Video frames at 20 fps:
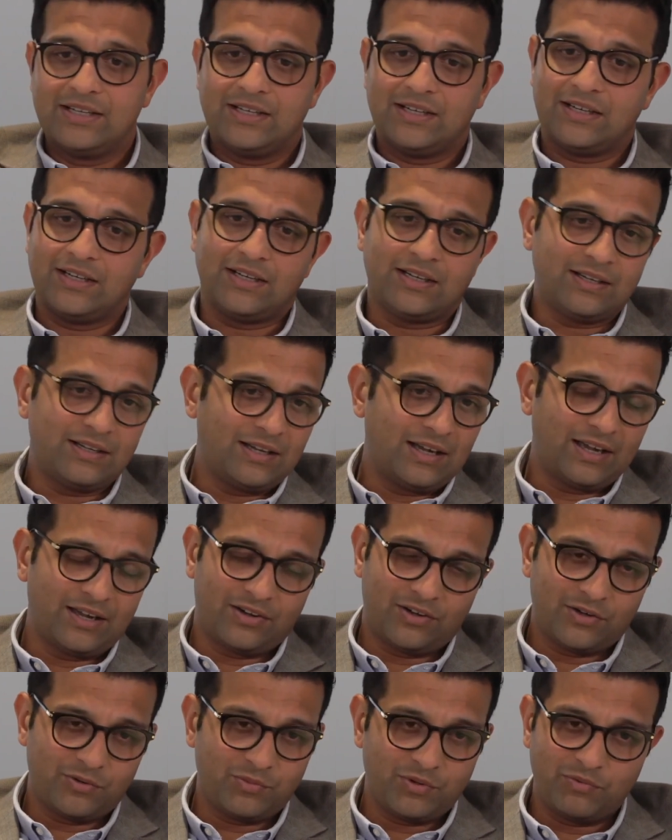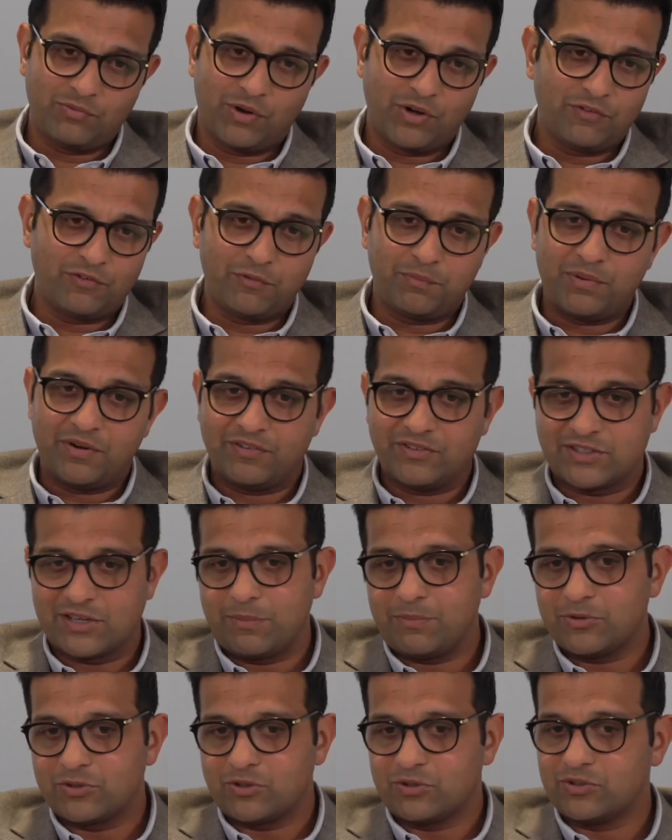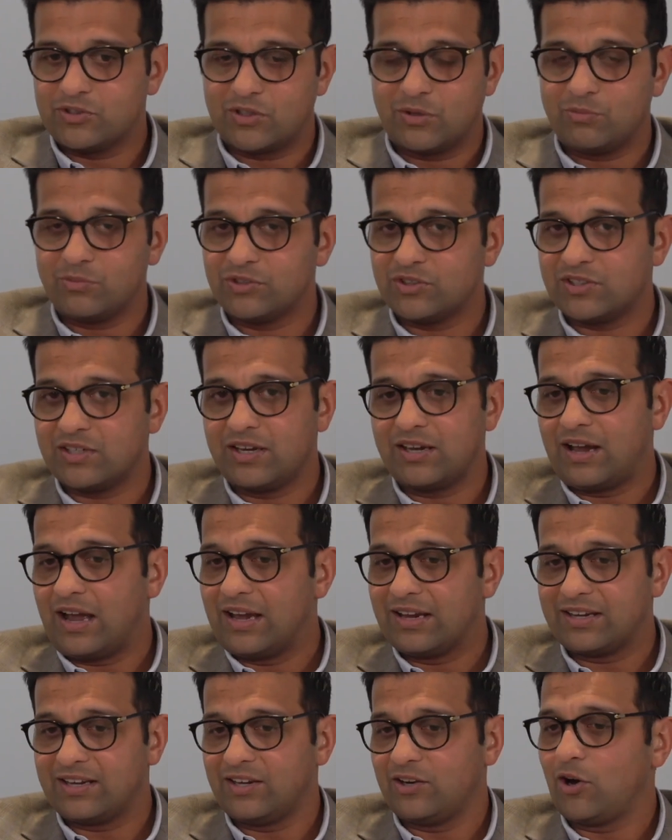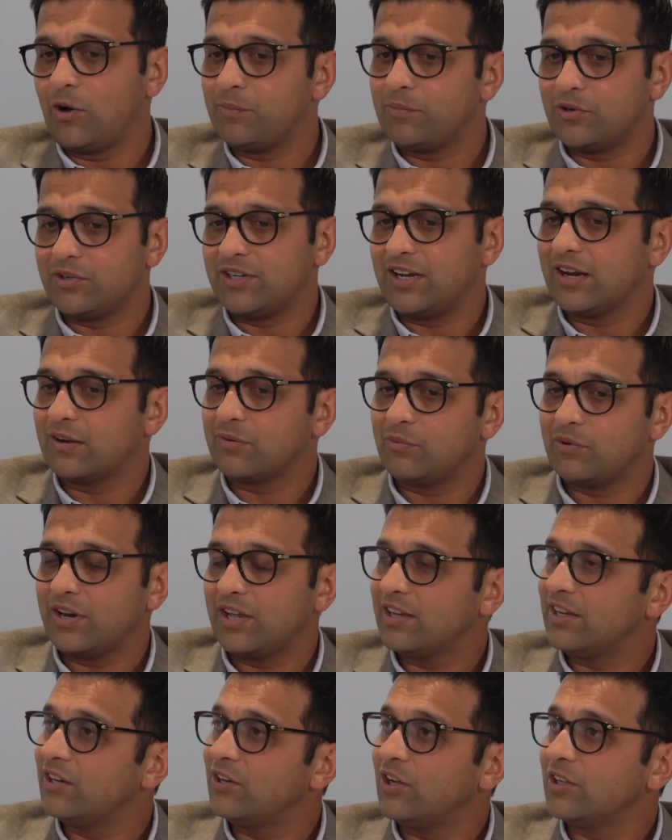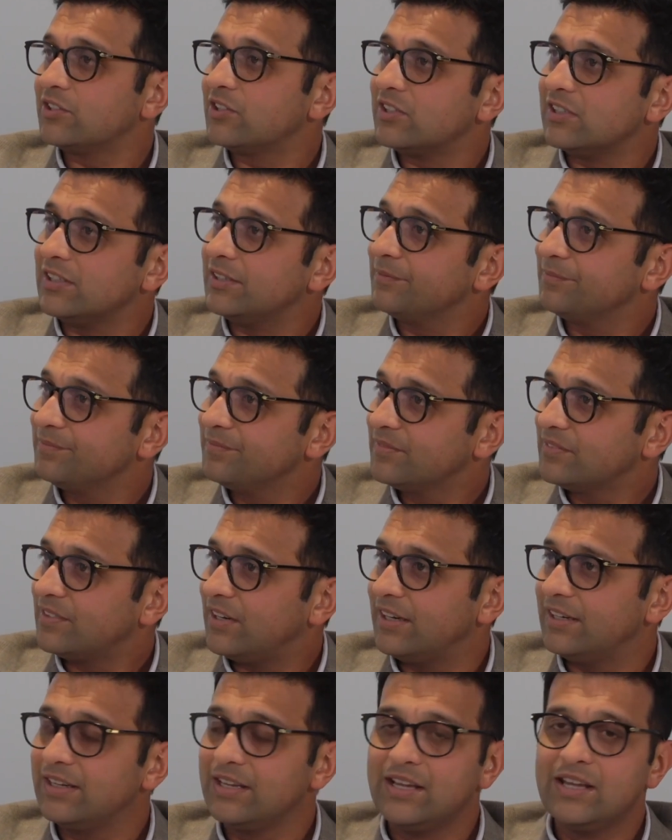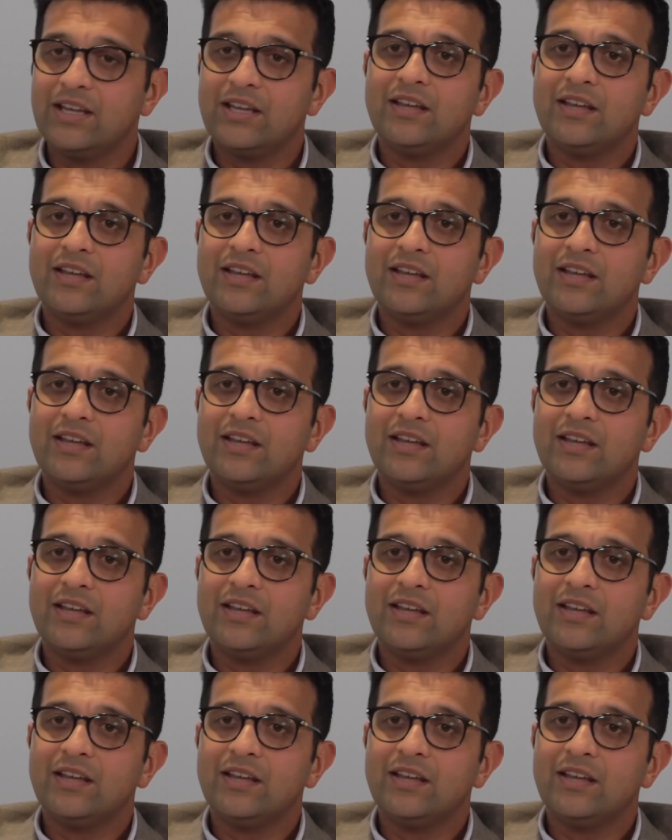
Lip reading: I heard in one of the previous episodes, someone say, I cannot protect what I cannot see, right?